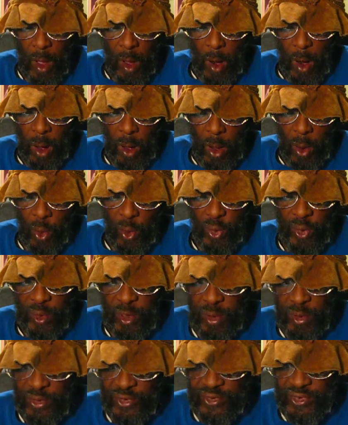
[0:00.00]

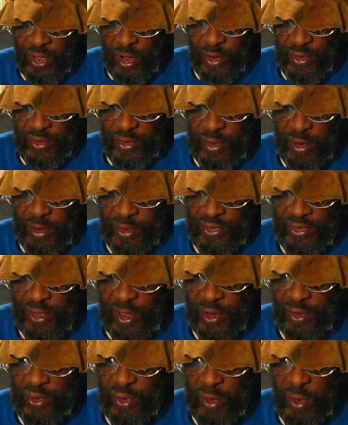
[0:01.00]
clothing, shelter,
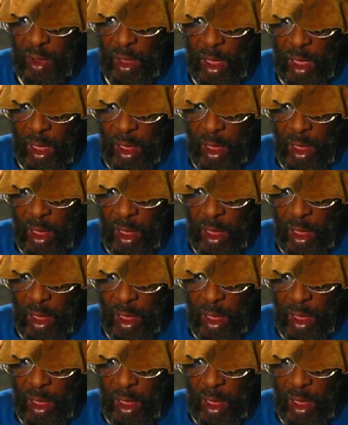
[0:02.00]
etc.,